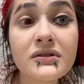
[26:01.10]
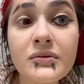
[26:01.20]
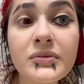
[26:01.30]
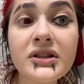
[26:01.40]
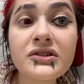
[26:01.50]

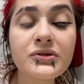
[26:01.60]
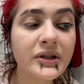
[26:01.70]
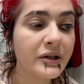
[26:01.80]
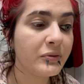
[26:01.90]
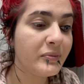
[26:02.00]
But that's
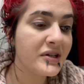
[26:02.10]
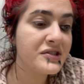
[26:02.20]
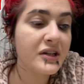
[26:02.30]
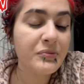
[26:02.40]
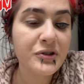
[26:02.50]
okay. We mess
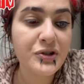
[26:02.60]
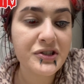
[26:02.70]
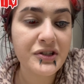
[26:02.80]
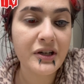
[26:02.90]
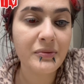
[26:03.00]
it up, we
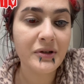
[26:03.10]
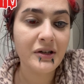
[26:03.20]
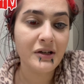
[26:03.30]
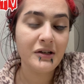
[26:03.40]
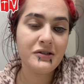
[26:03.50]
dress it up.
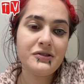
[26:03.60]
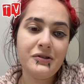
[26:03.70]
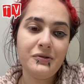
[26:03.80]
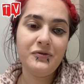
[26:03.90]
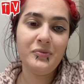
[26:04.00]

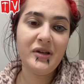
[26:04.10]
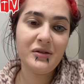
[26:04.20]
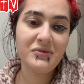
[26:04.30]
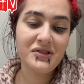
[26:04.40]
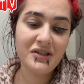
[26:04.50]
So if you make a
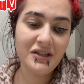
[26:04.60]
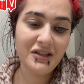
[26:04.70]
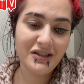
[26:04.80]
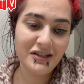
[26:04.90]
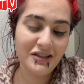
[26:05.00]
mistake,
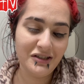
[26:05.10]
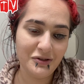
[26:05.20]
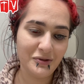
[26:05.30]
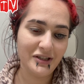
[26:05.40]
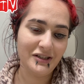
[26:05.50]

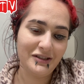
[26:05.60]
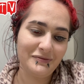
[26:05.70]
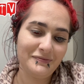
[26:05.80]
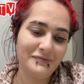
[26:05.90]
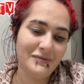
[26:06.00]
A-okay.
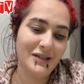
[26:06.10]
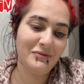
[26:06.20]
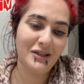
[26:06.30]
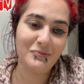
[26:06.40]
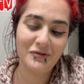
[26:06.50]
I'm
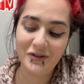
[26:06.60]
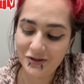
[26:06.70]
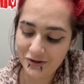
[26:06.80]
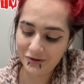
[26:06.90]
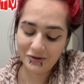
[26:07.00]
not a
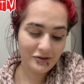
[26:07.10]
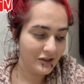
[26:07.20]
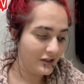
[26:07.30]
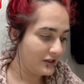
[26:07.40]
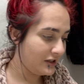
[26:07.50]
professional,
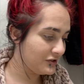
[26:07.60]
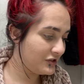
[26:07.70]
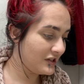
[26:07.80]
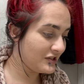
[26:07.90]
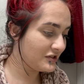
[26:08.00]
and
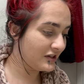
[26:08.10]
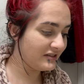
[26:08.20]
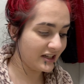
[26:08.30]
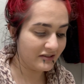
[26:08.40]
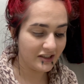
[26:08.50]
chances are
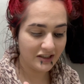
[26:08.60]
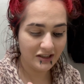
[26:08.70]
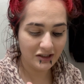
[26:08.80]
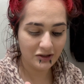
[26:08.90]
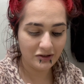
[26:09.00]
likely
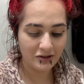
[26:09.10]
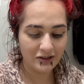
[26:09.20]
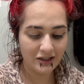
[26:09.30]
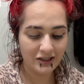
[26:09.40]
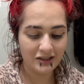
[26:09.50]
you're
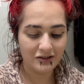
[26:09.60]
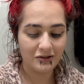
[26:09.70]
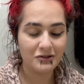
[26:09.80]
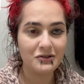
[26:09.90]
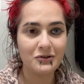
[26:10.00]
not
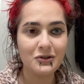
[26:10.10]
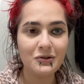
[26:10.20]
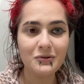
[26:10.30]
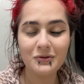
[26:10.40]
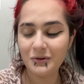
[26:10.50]
either. So
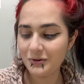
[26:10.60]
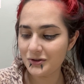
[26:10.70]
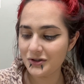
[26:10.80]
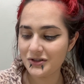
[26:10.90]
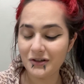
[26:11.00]
don't hold
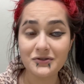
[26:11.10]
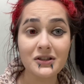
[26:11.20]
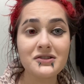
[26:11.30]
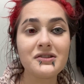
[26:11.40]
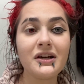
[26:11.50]
yourself to
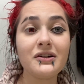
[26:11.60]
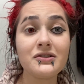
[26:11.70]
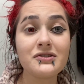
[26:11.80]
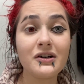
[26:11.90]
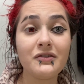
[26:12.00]
the
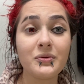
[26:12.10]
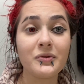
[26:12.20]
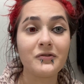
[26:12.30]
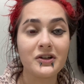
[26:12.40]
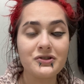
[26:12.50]
standards of a
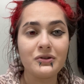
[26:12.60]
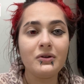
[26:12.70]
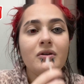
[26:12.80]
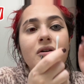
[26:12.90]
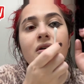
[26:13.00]
professional.